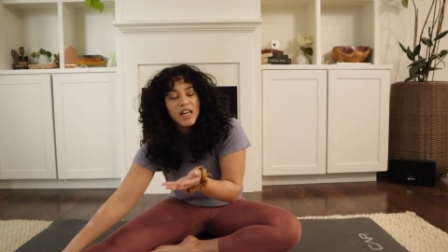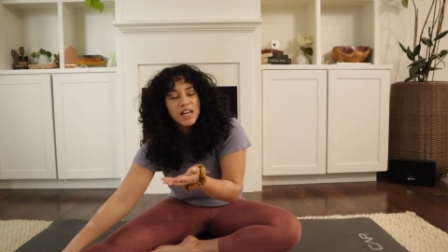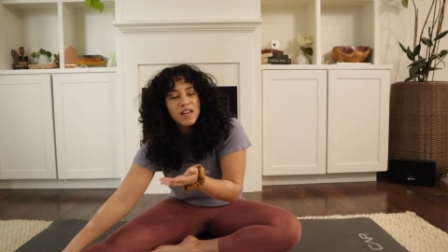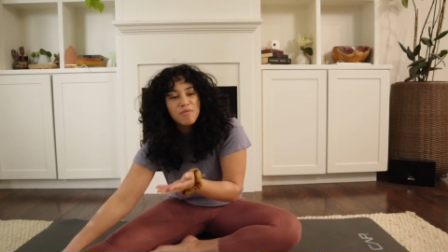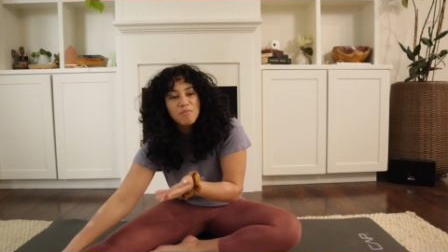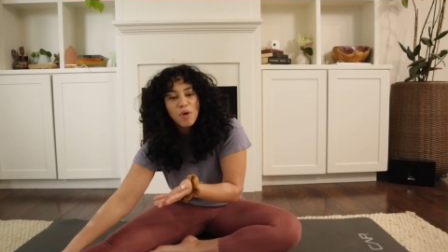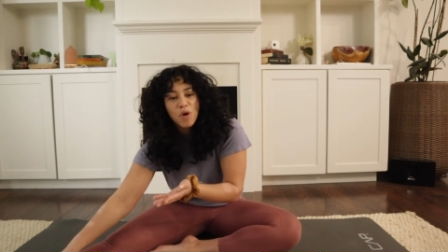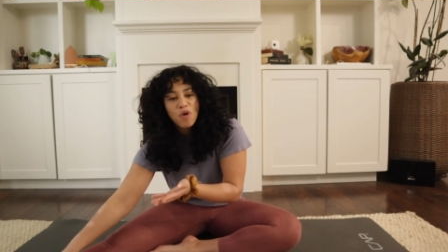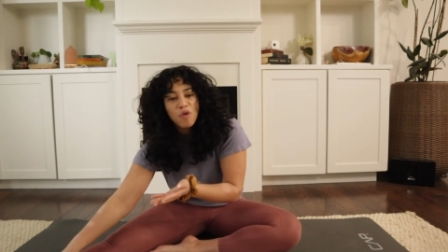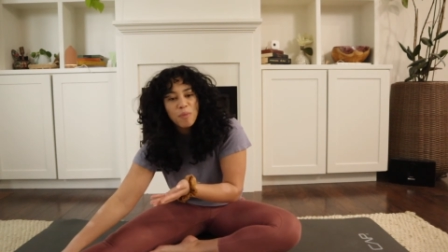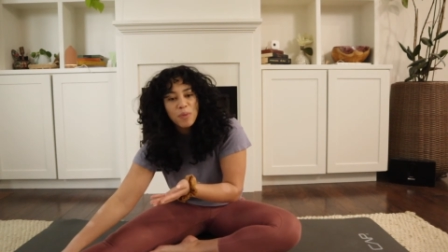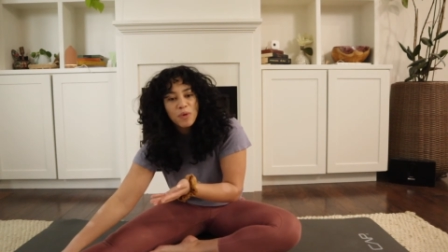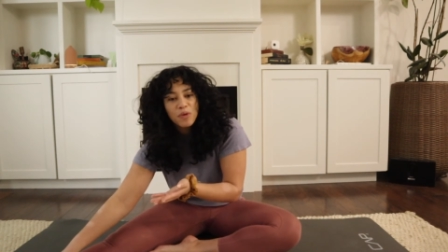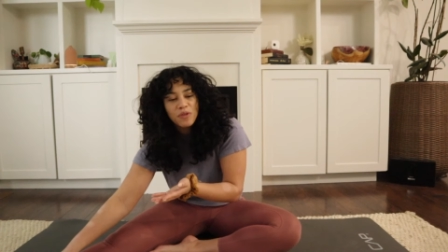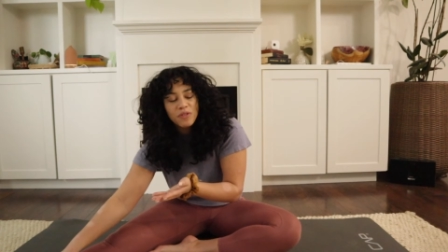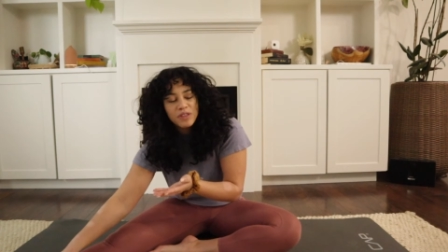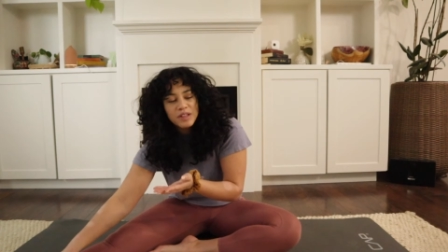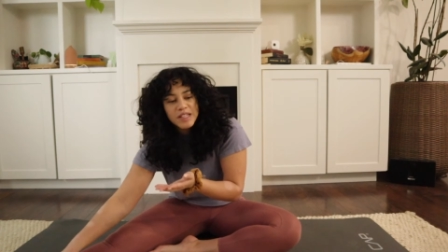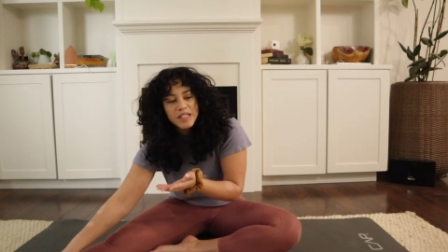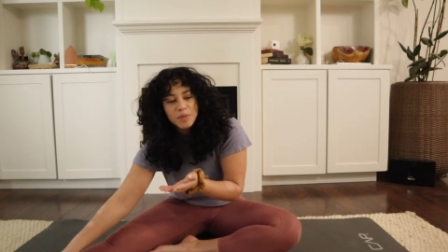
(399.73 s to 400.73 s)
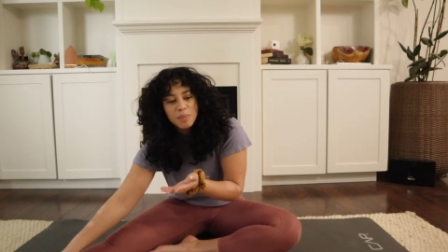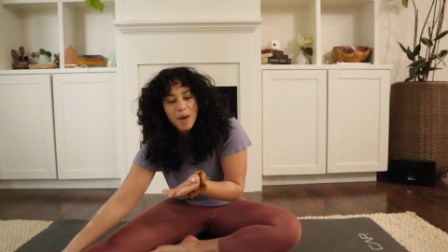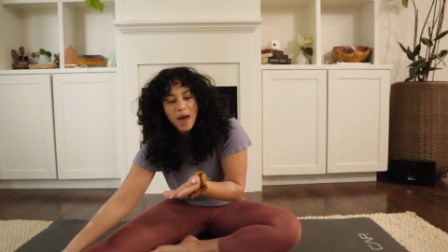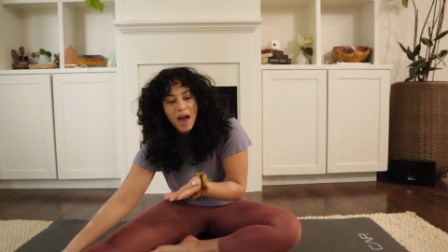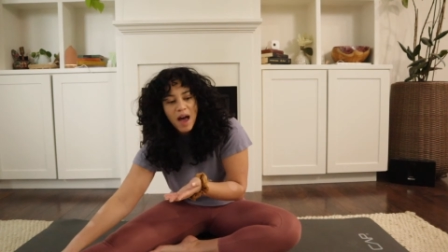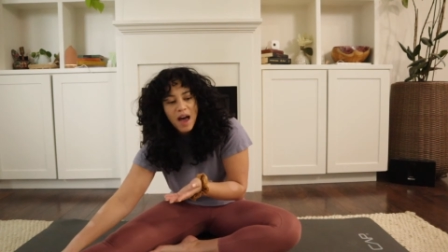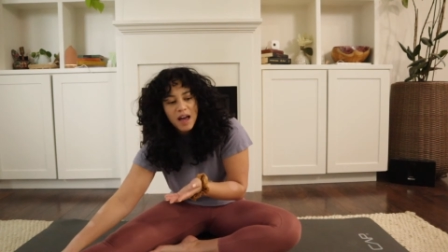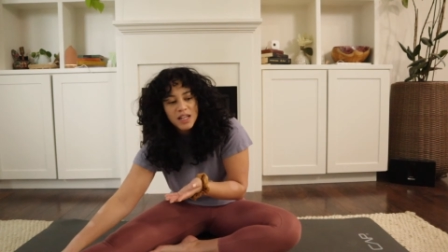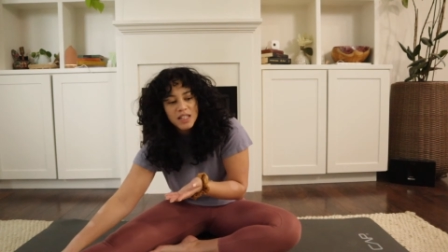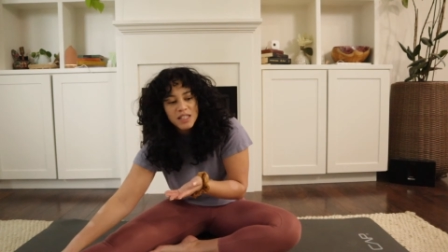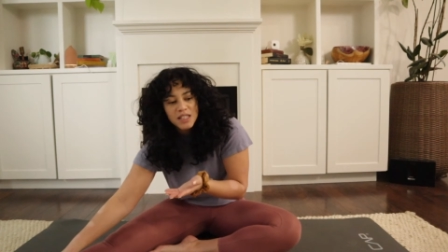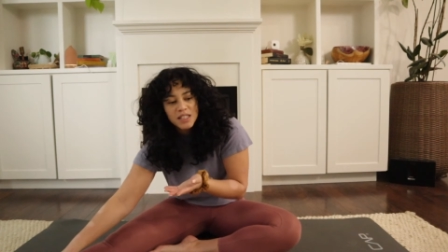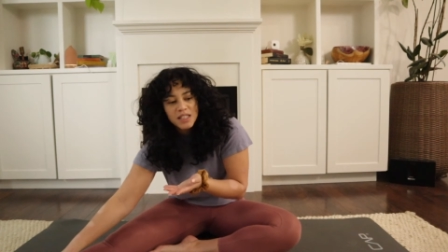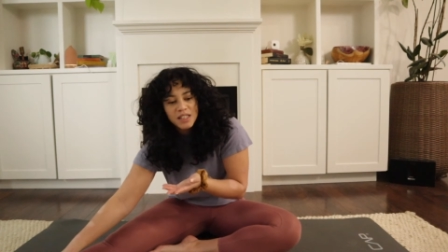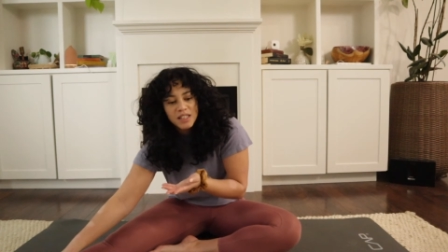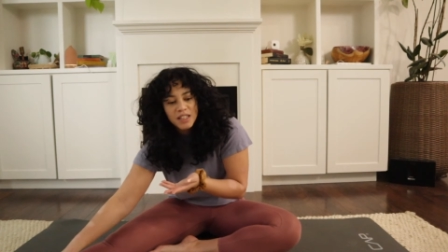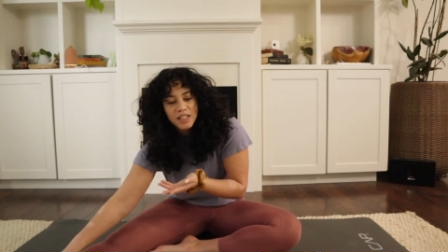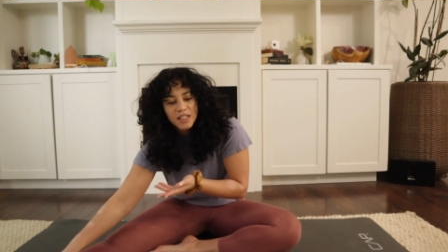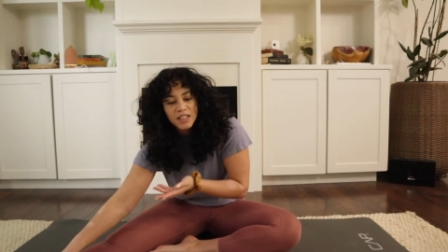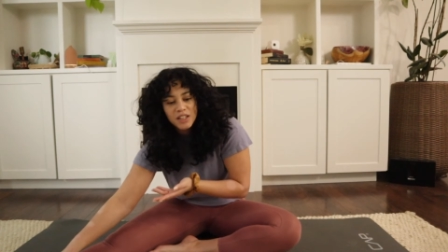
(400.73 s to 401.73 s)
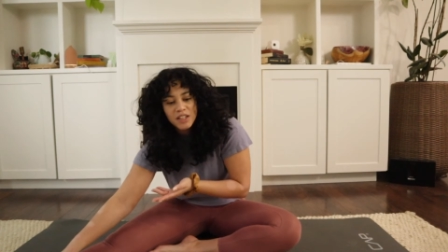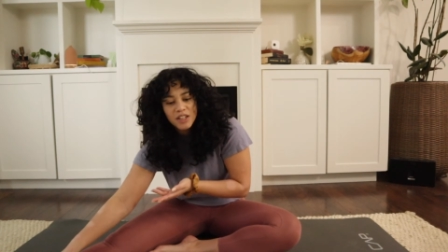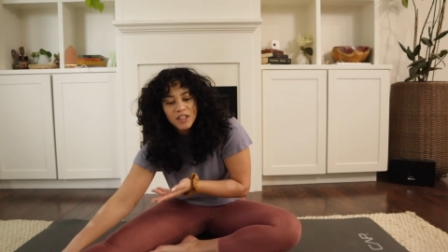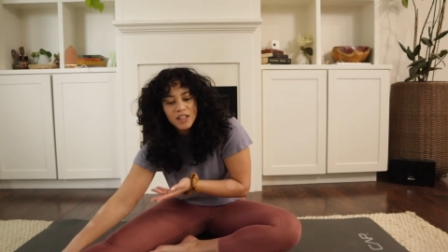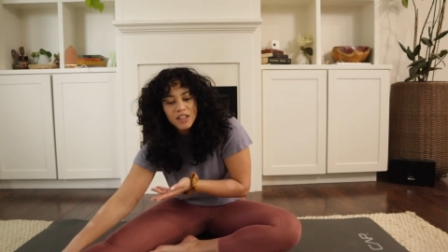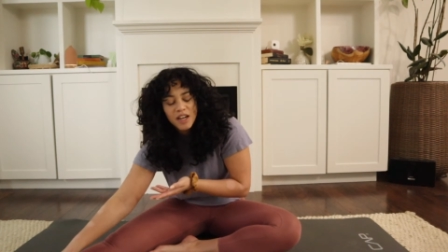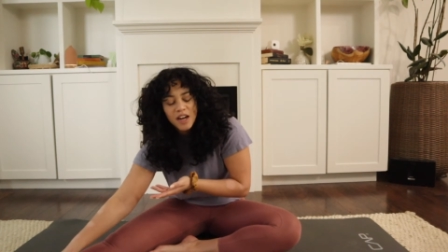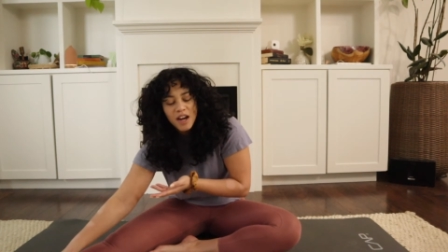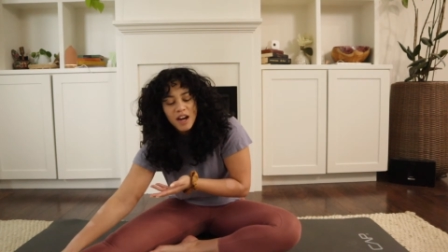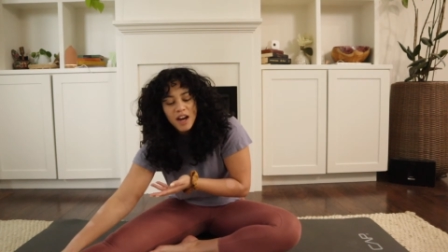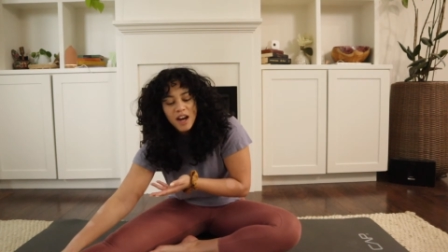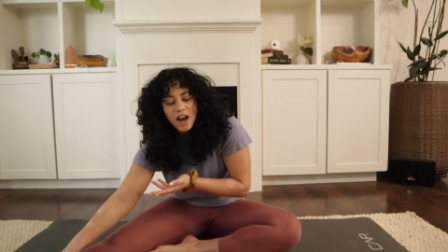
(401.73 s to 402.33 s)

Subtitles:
immobile this past year.